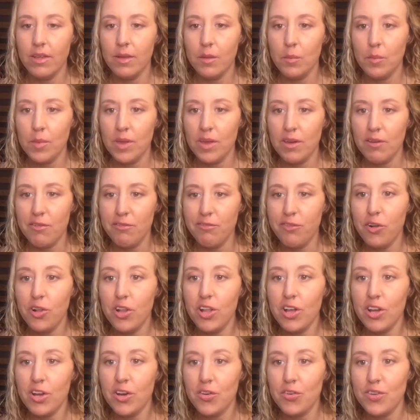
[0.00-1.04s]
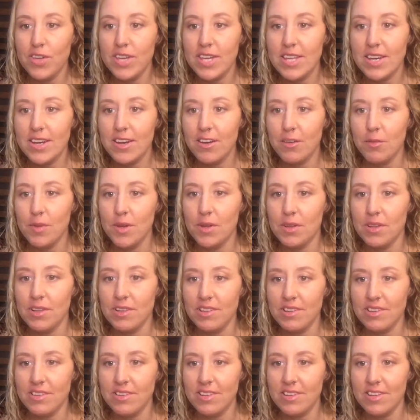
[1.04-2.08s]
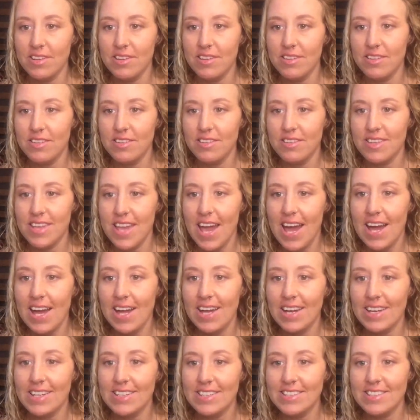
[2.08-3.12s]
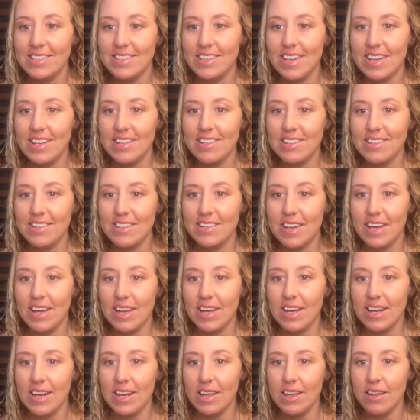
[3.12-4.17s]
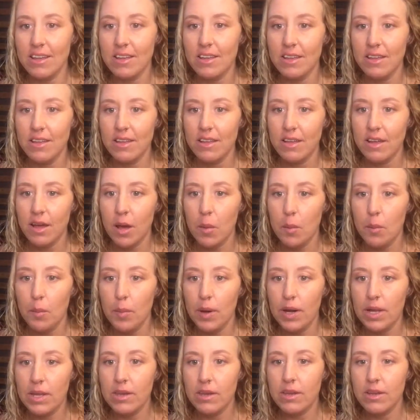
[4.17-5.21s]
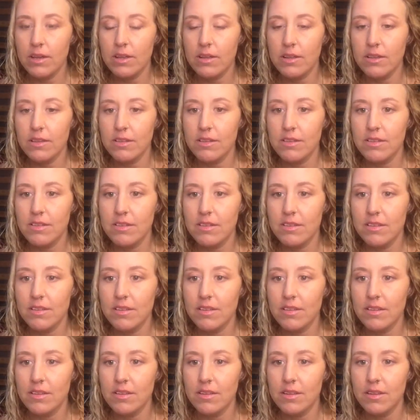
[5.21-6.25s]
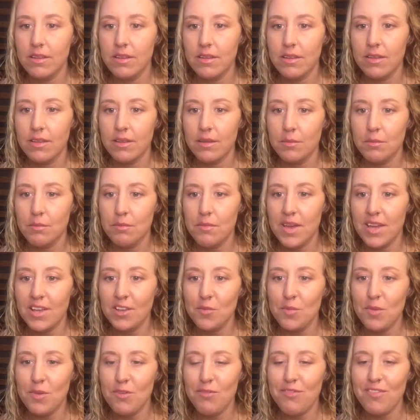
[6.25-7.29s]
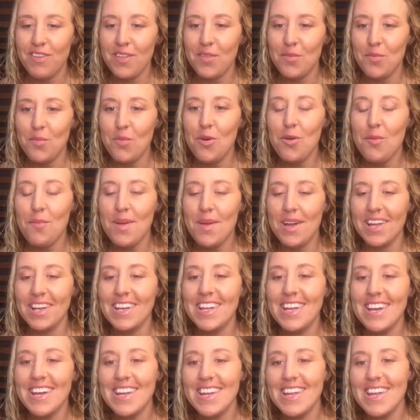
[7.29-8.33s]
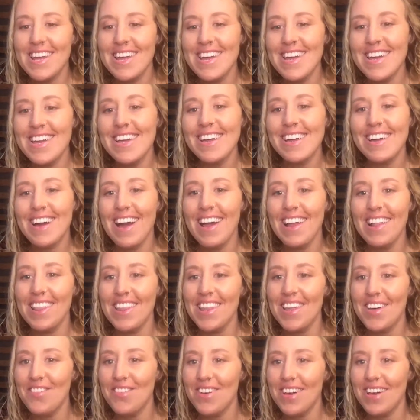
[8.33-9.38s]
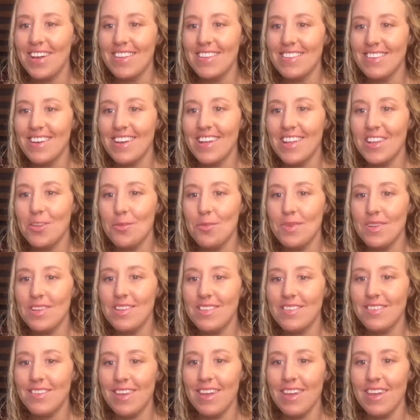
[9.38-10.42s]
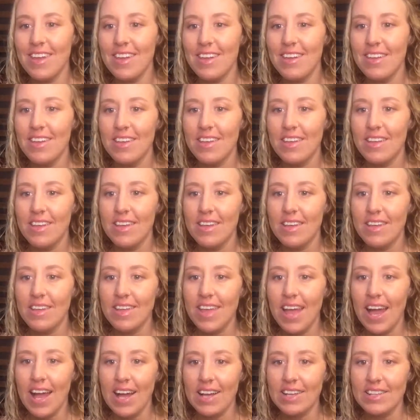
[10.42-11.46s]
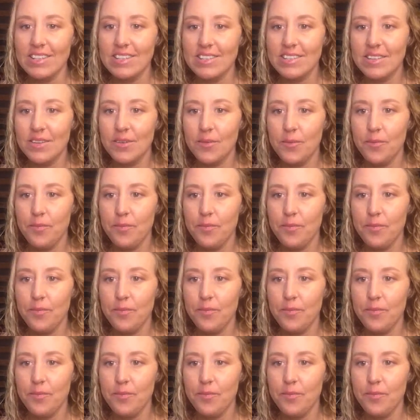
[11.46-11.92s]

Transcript: be a full-on creator of my own existence. Yes, exactly. Abundance makes me feel more magnetic. I love it. Intimacy. Yes,